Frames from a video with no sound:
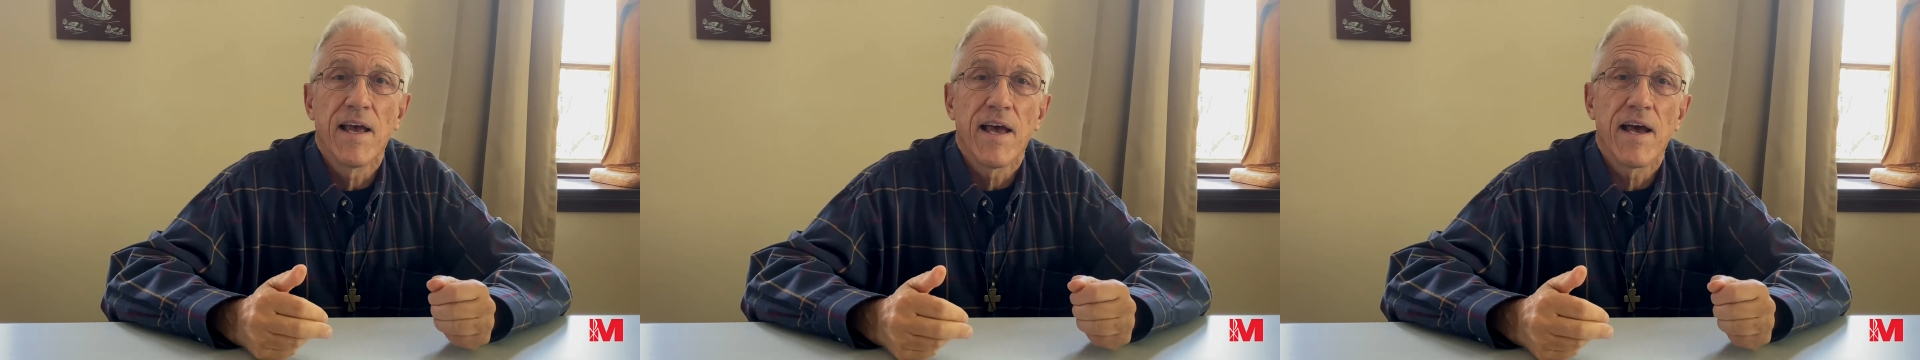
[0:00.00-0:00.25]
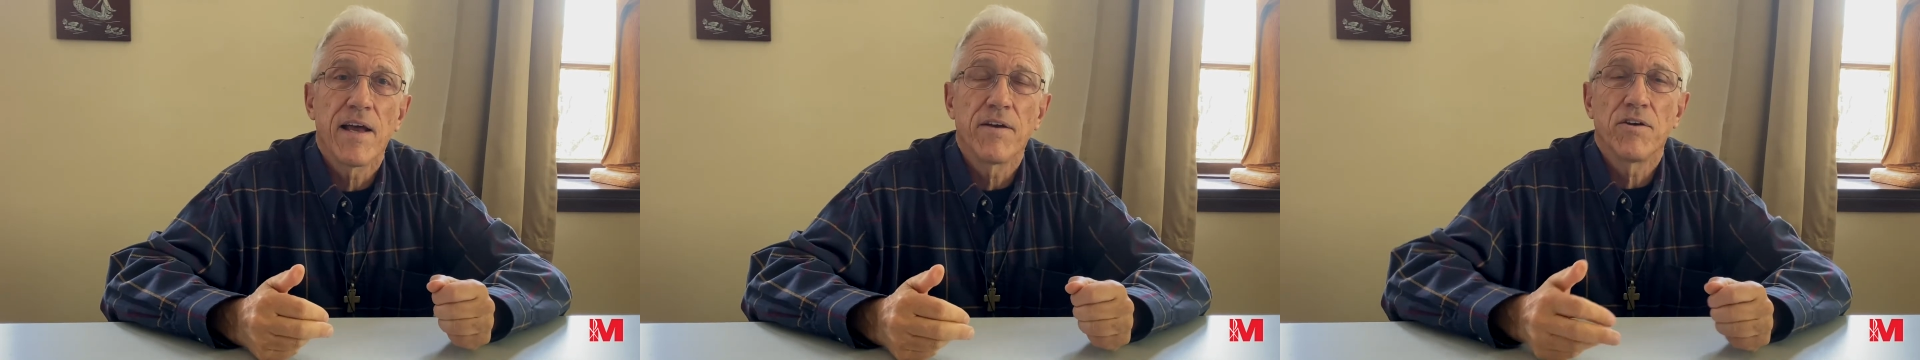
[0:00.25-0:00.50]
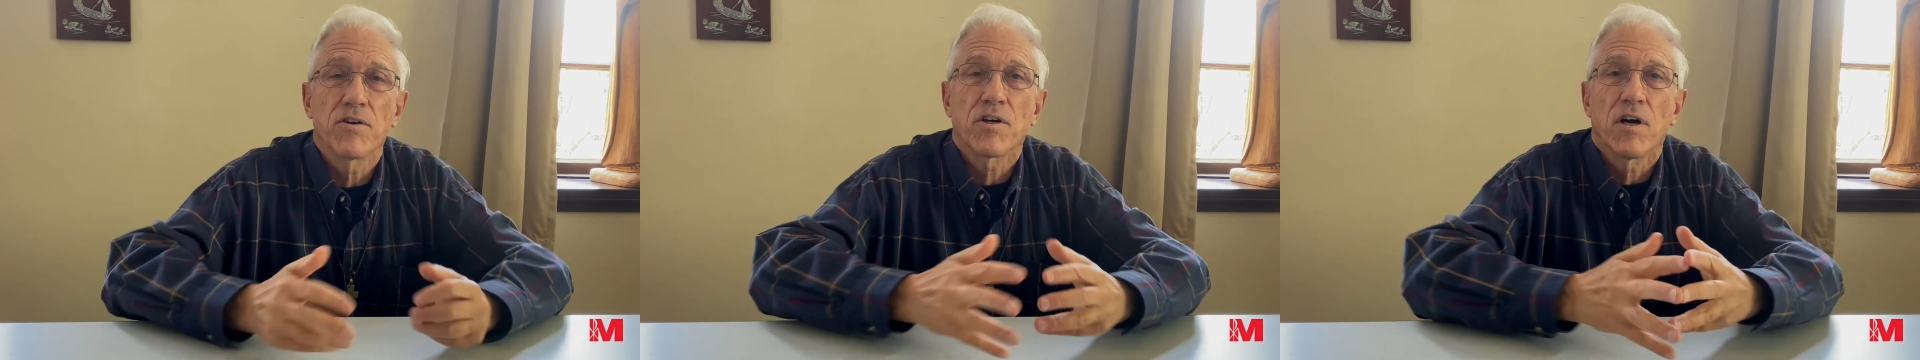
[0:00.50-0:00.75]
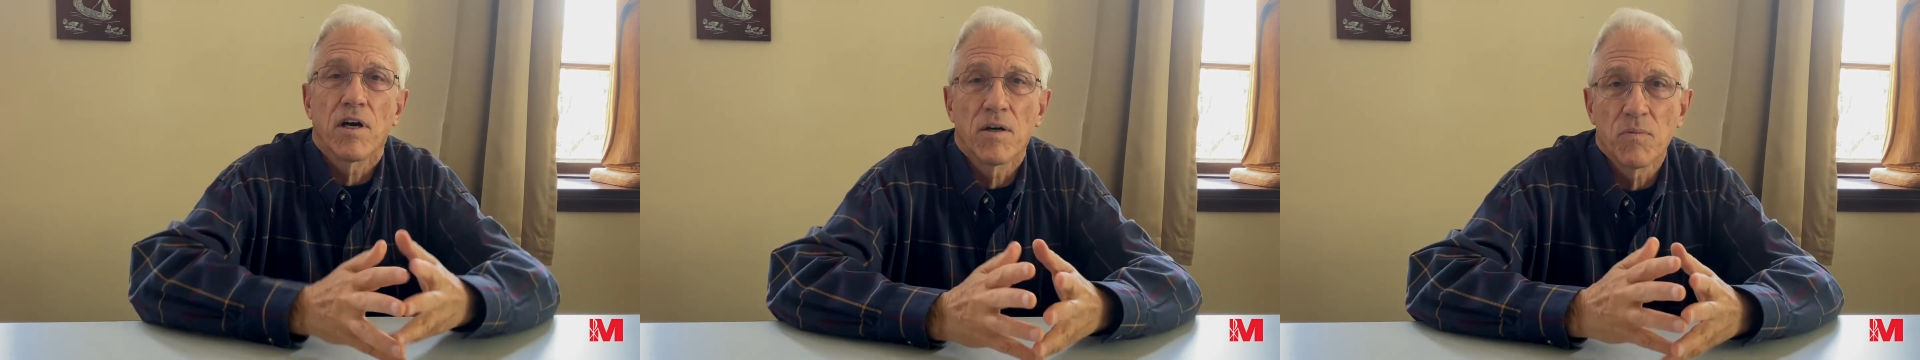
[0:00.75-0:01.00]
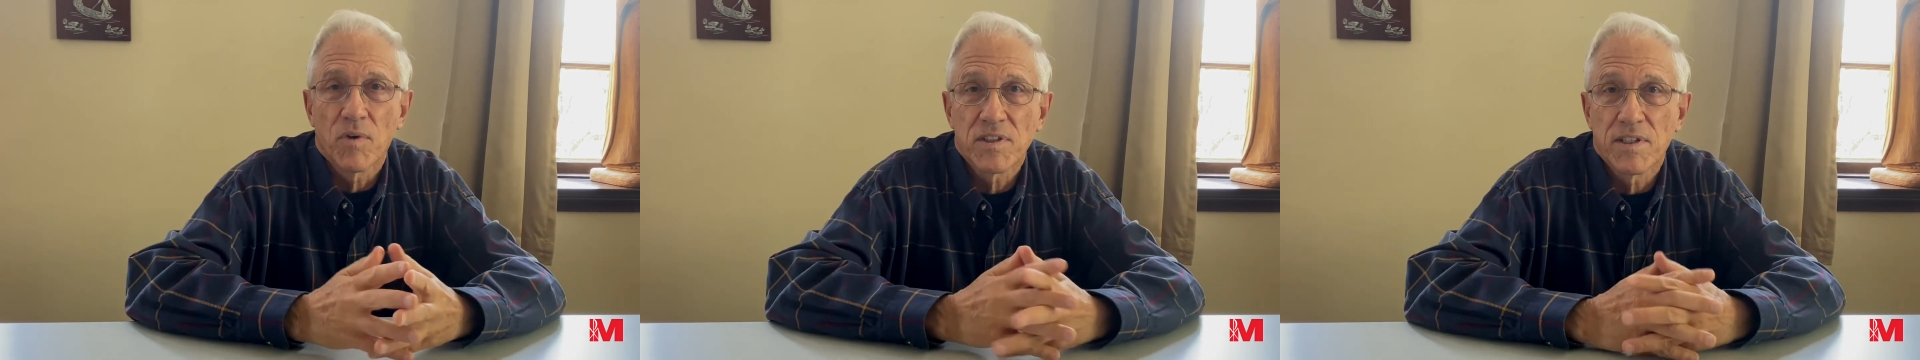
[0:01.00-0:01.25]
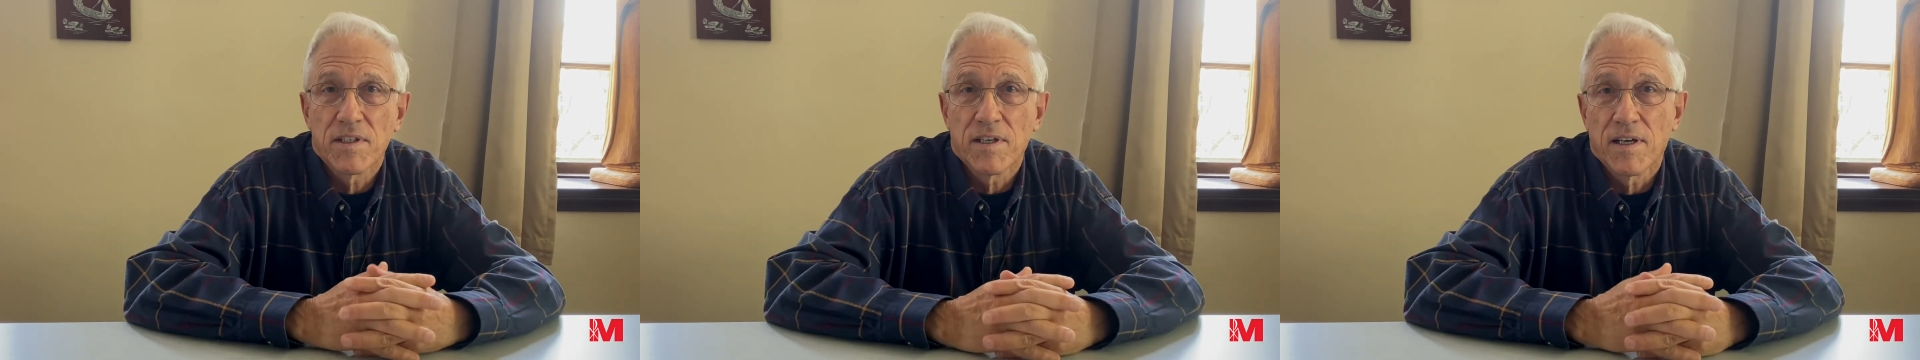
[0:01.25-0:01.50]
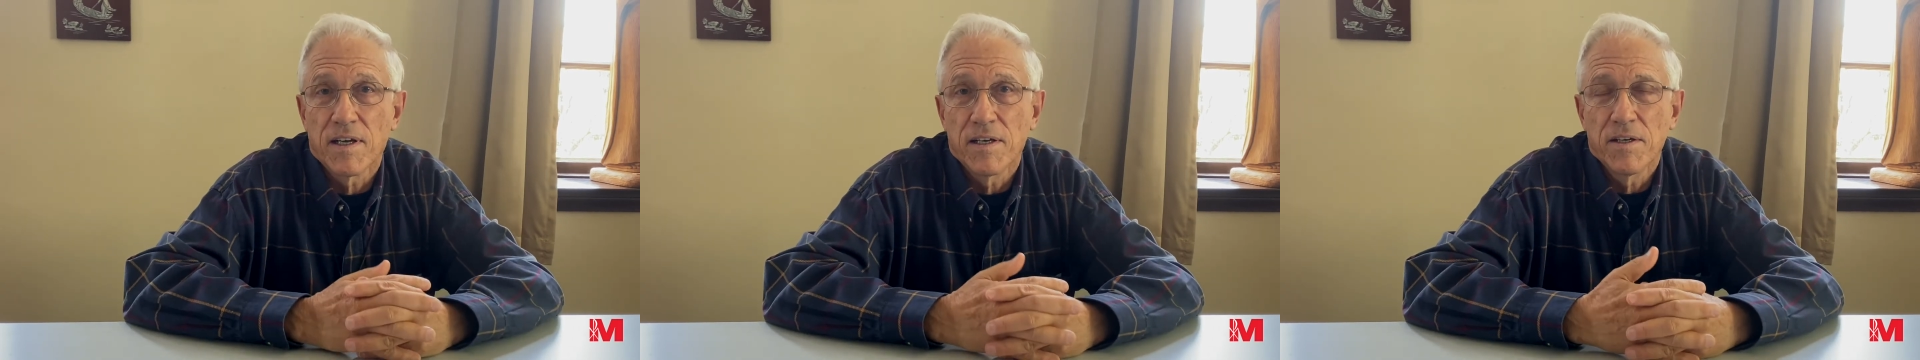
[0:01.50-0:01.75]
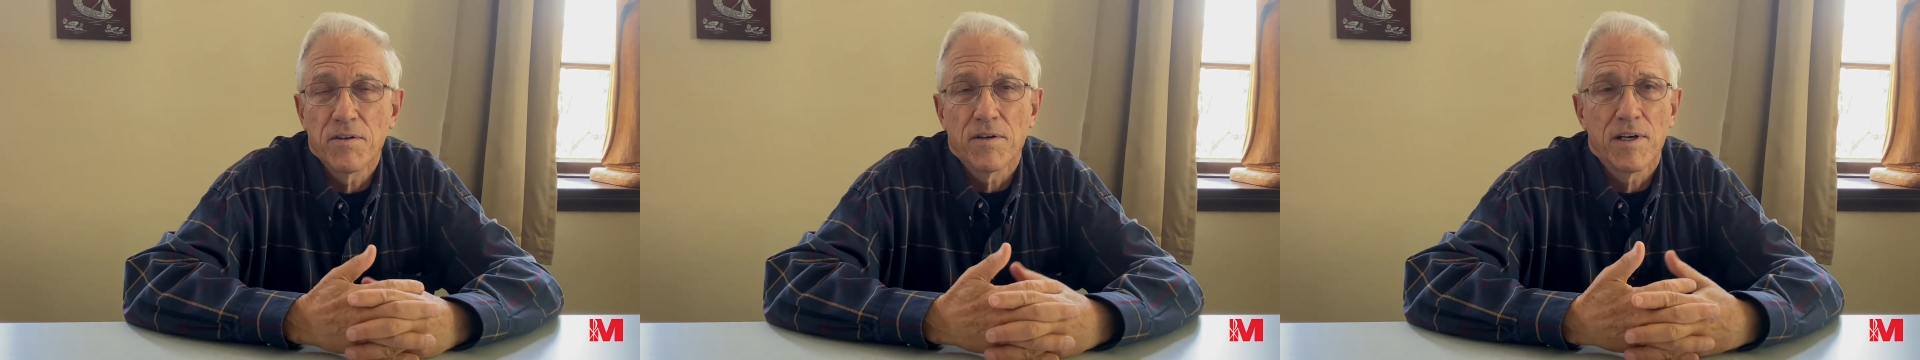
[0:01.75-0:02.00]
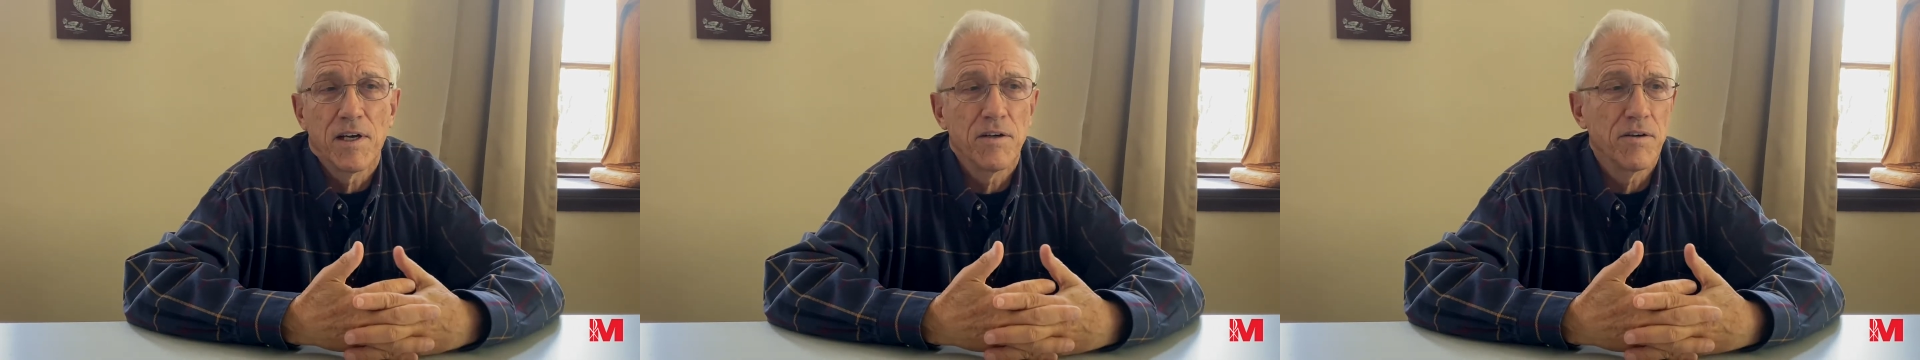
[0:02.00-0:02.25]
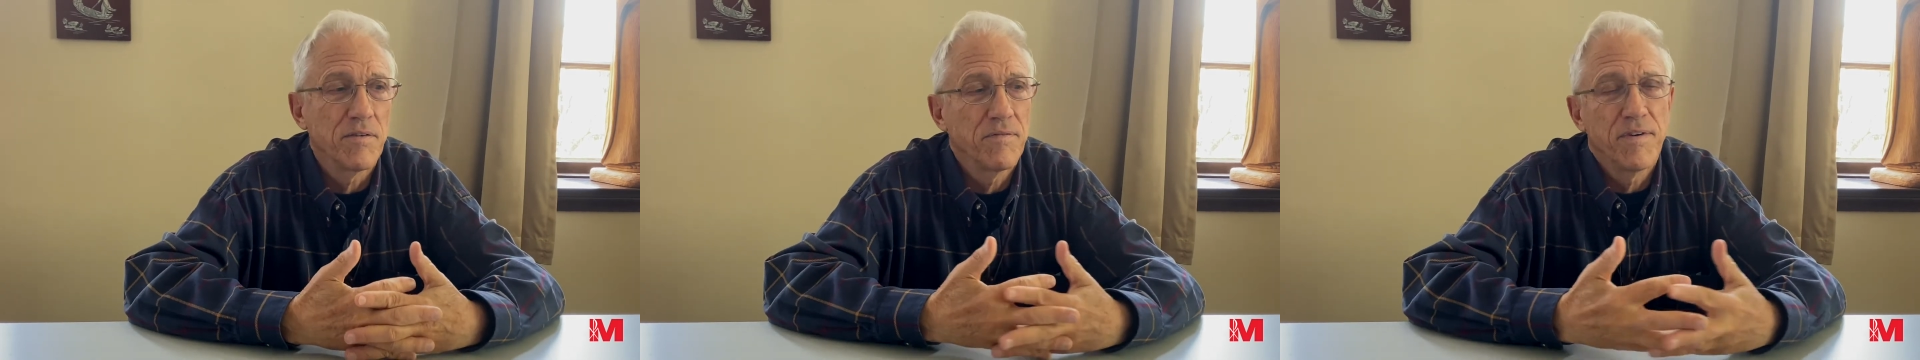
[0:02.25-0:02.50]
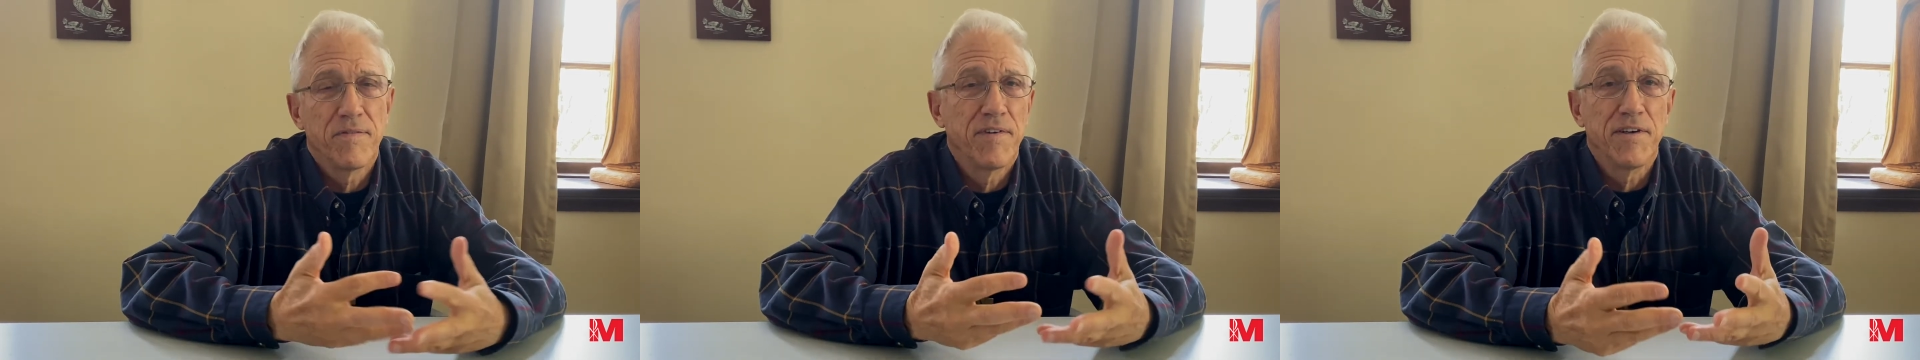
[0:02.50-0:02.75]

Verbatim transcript: and your car wasn't, a you know, 150